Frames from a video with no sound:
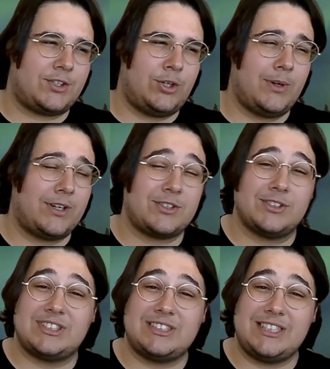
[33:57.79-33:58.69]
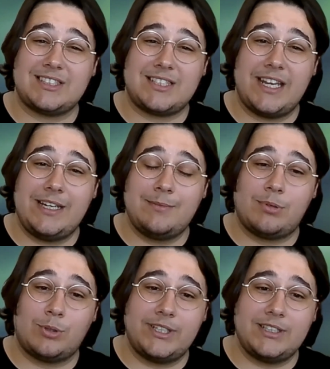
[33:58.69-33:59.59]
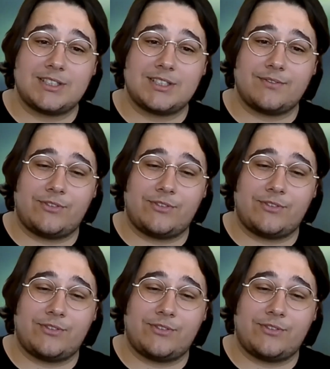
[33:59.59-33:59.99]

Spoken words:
216 points